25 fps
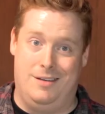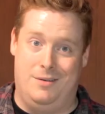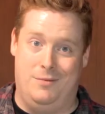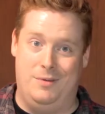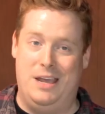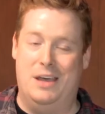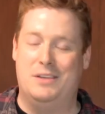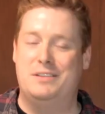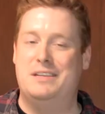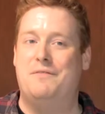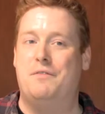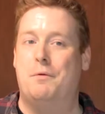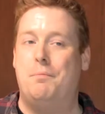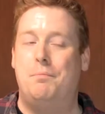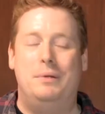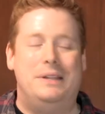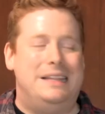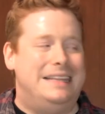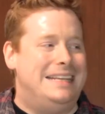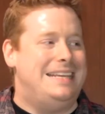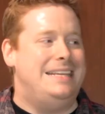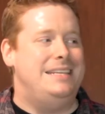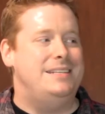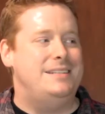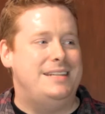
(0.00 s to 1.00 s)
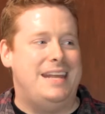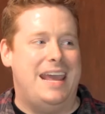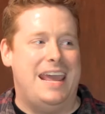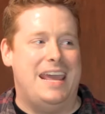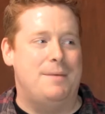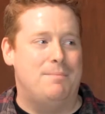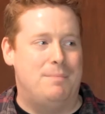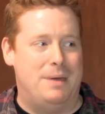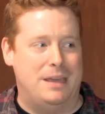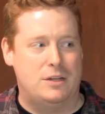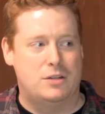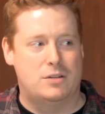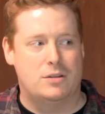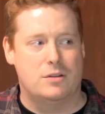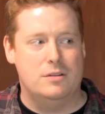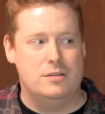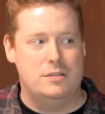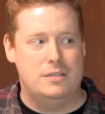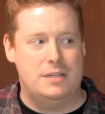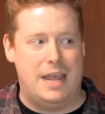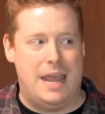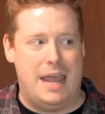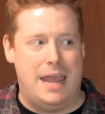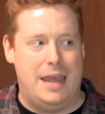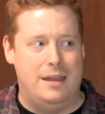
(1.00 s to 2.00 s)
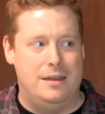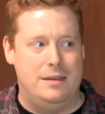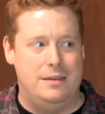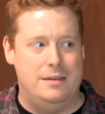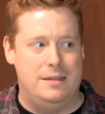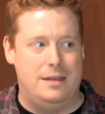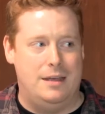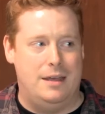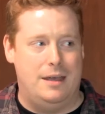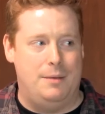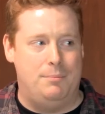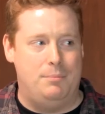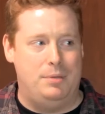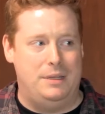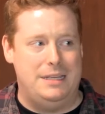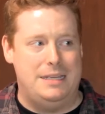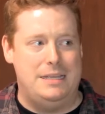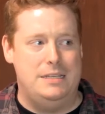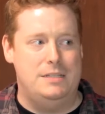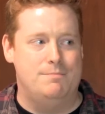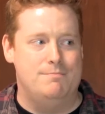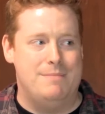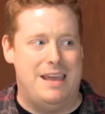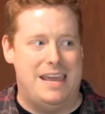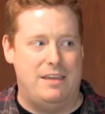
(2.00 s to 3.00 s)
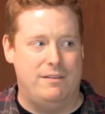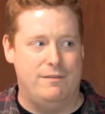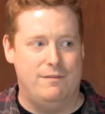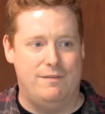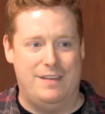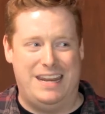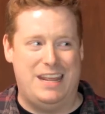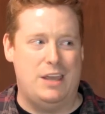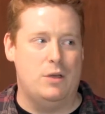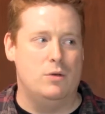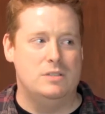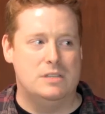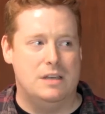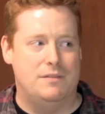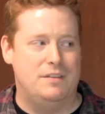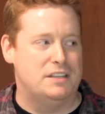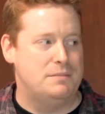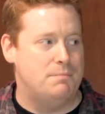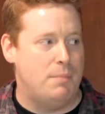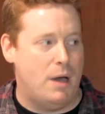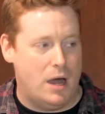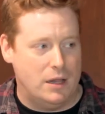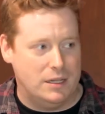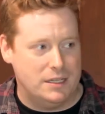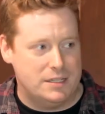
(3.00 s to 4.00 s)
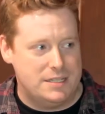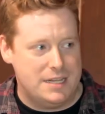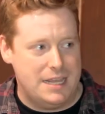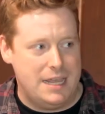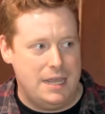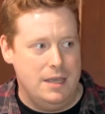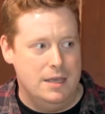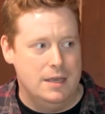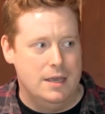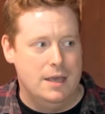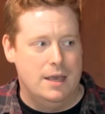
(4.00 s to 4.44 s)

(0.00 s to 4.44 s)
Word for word: We also have a please take pictures and uh, please make videos of us policy.